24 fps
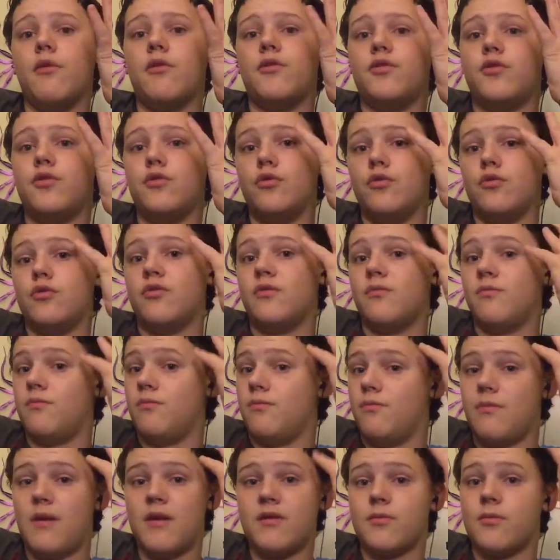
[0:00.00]
to
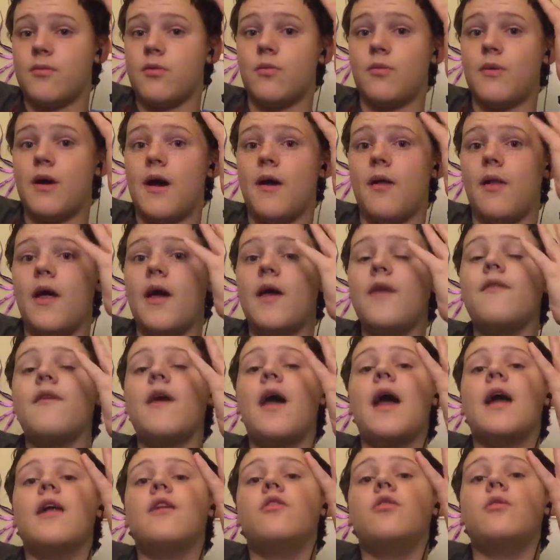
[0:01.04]
mess with the wildlife,
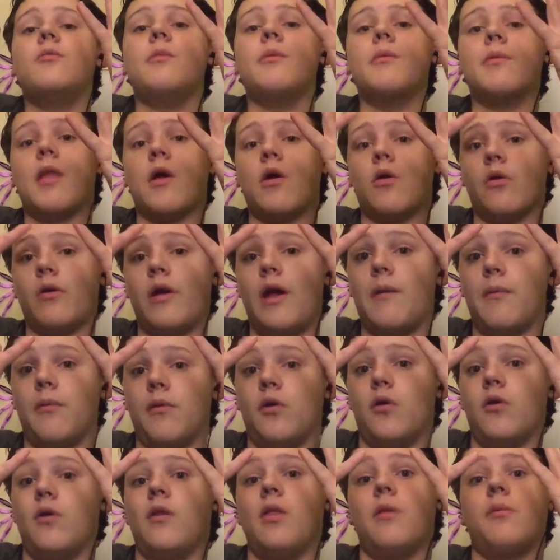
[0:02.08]
and two people that were able to
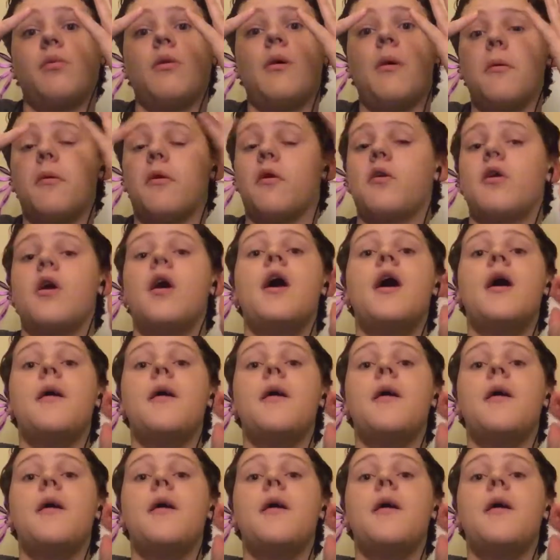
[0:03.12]
go in the perimeter.